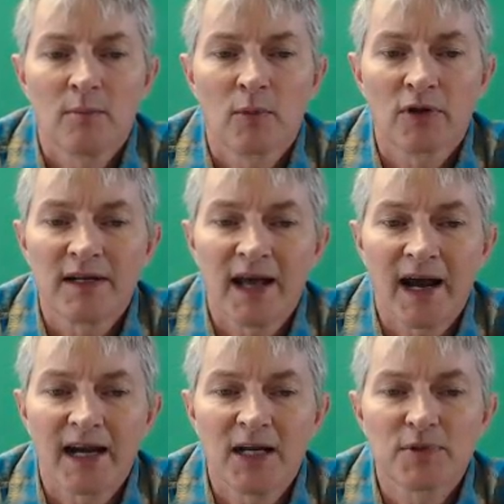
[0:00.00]
More than
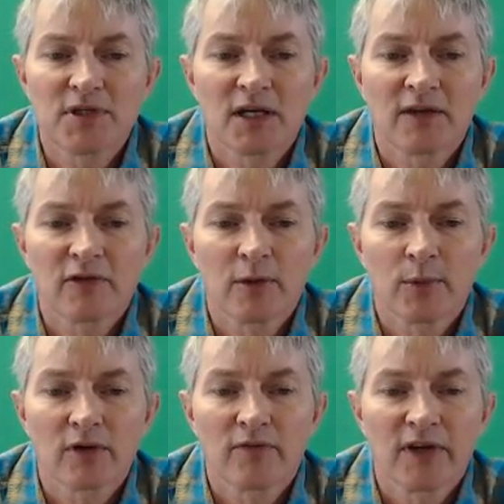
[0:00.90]
90% of
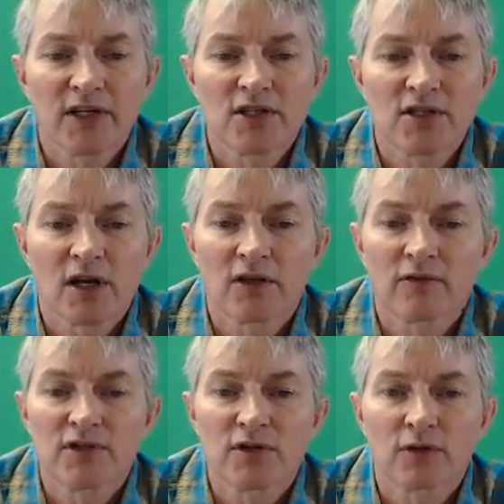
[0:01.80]
criminal convictions are
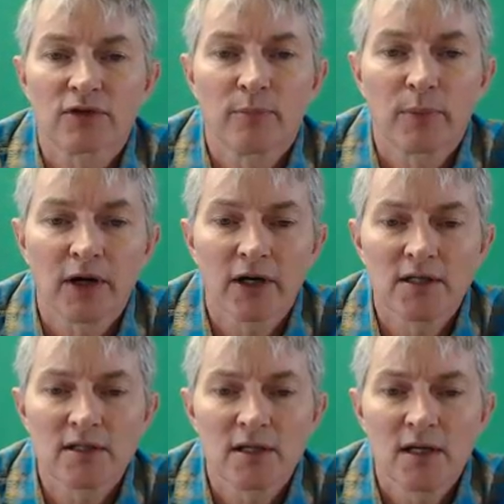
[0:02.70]
the result of
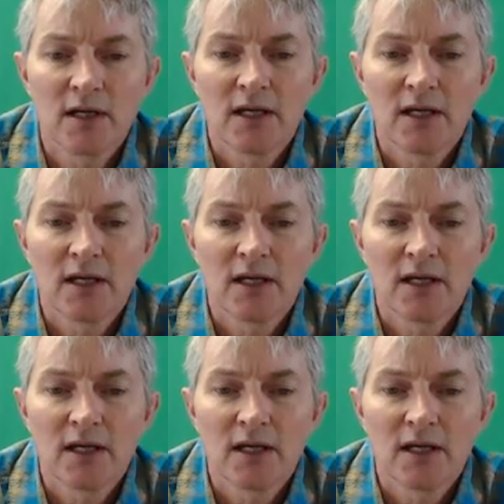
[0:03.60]
bargains.